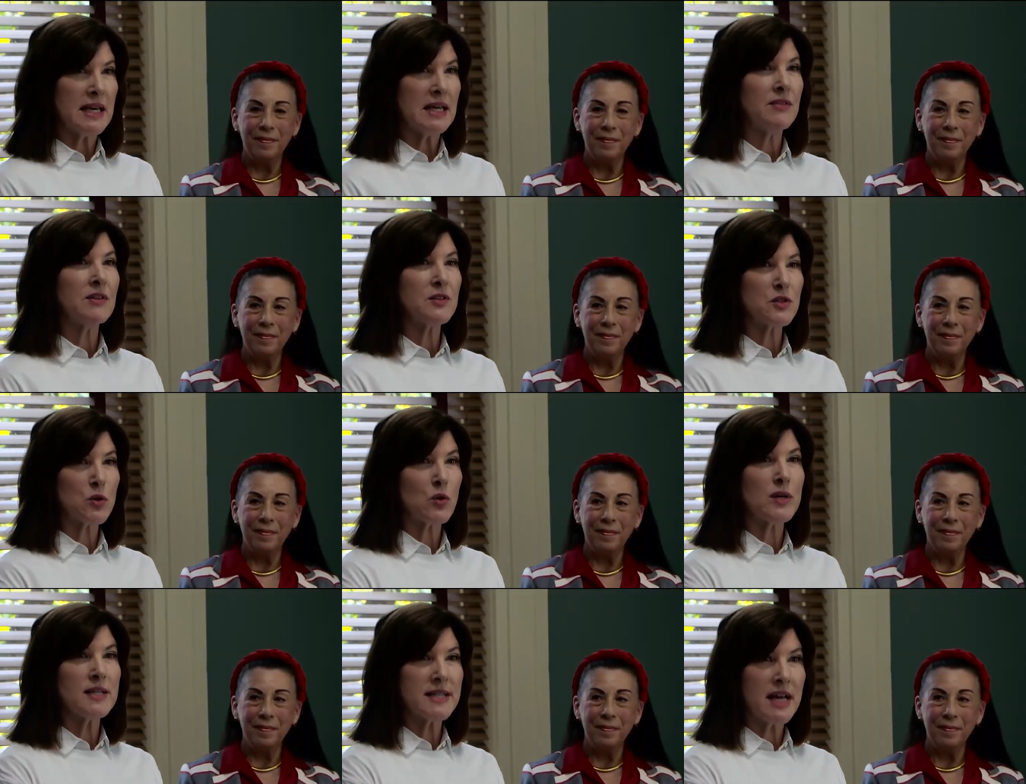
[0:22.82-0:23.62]

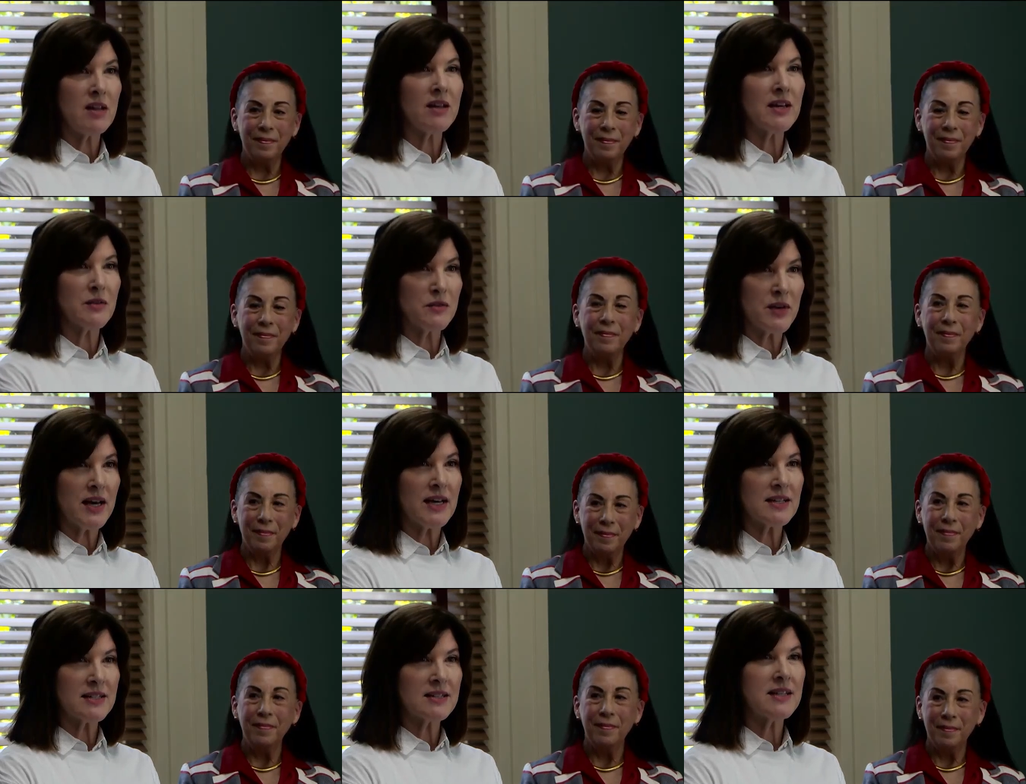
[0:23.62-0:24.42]
Speaker 1: nonprofits who
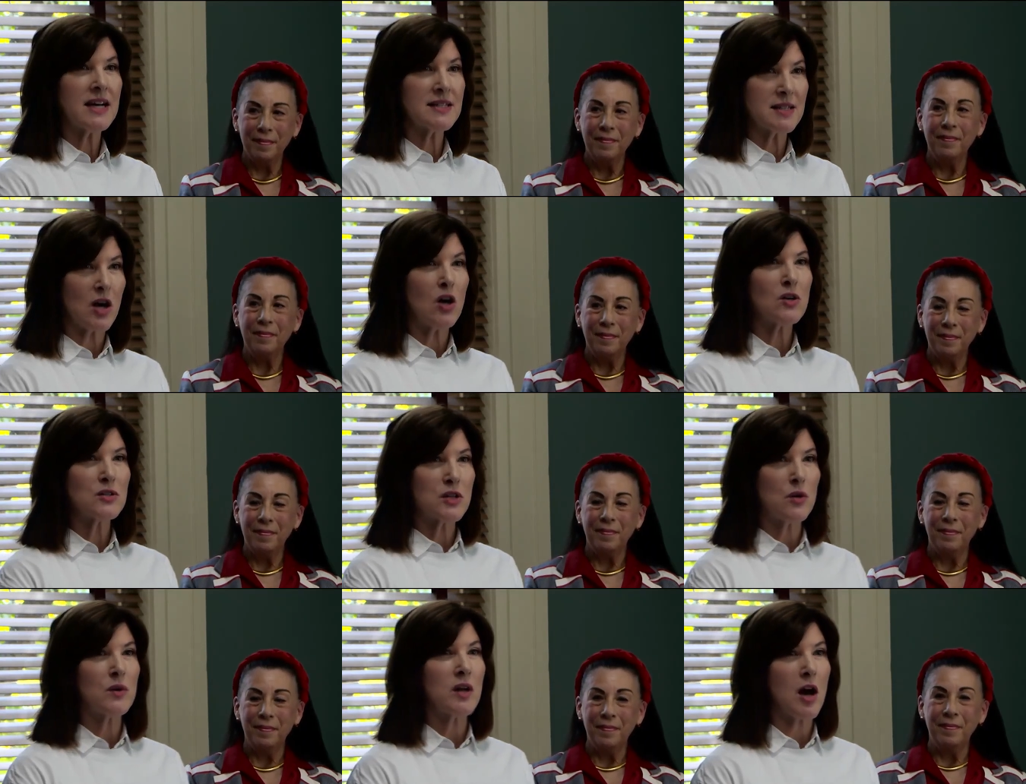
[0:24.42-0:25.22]
will share their
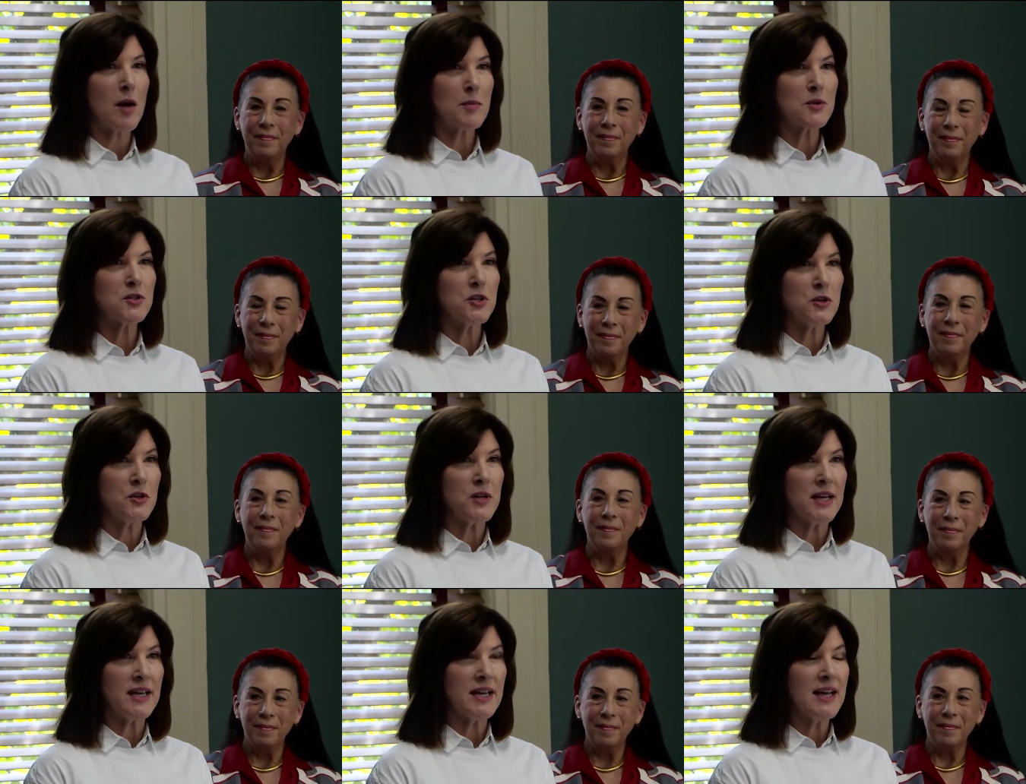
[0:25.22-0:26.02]
story and
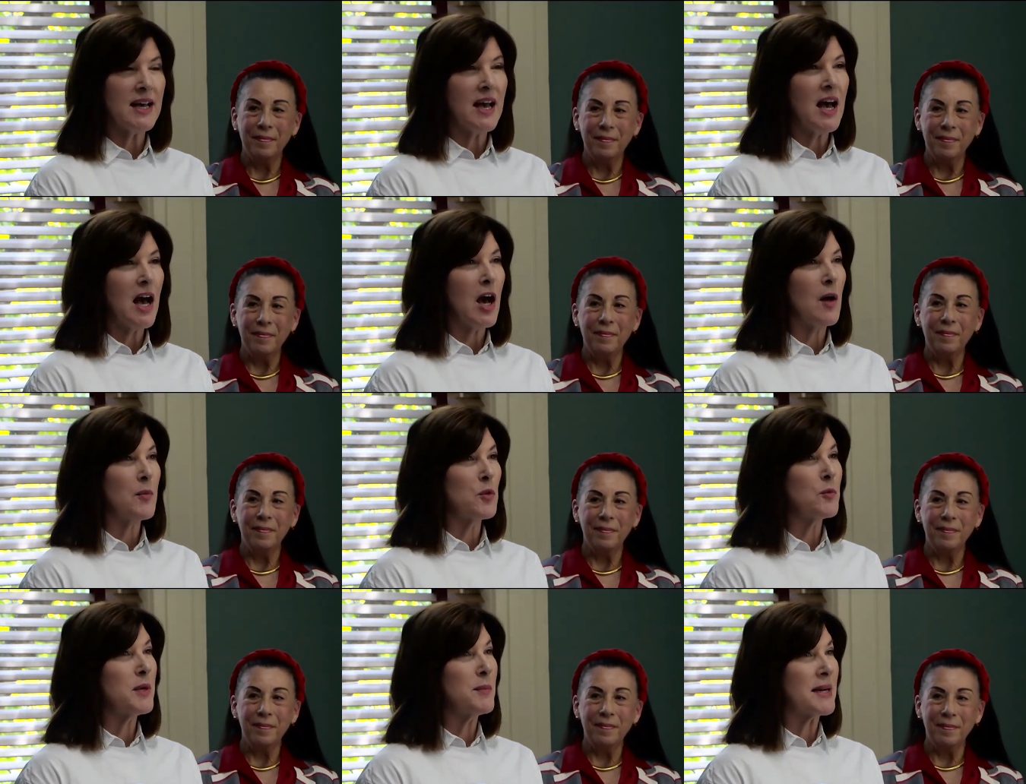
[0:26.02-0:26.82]
have a chance
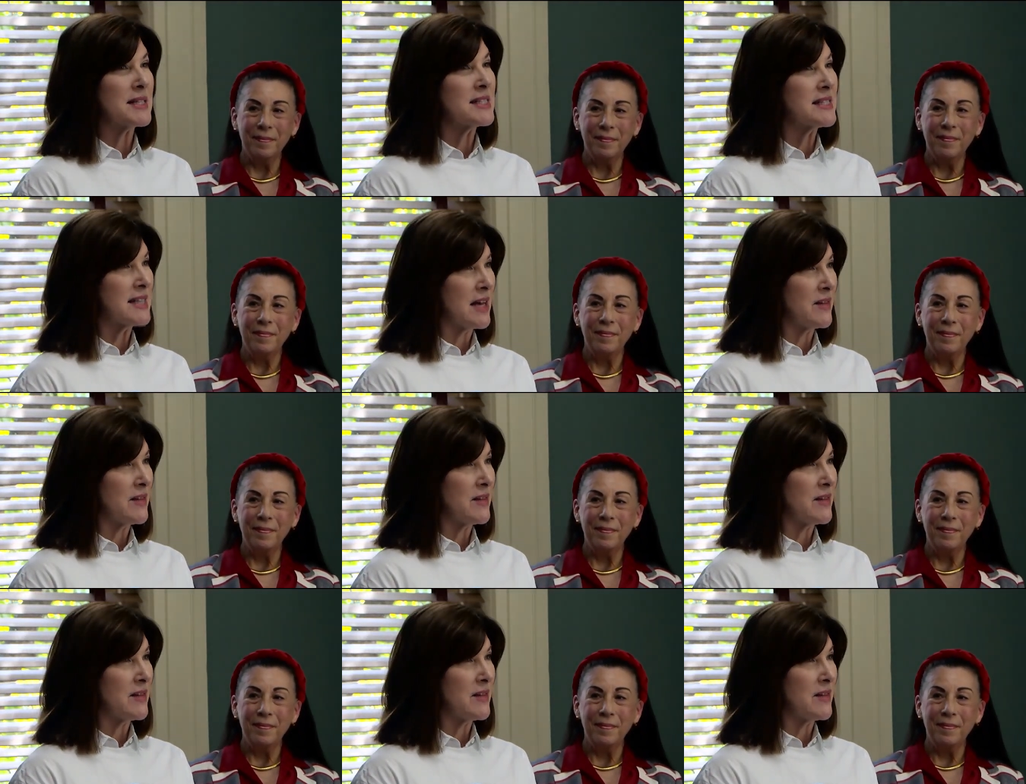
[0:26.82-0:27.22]
to receive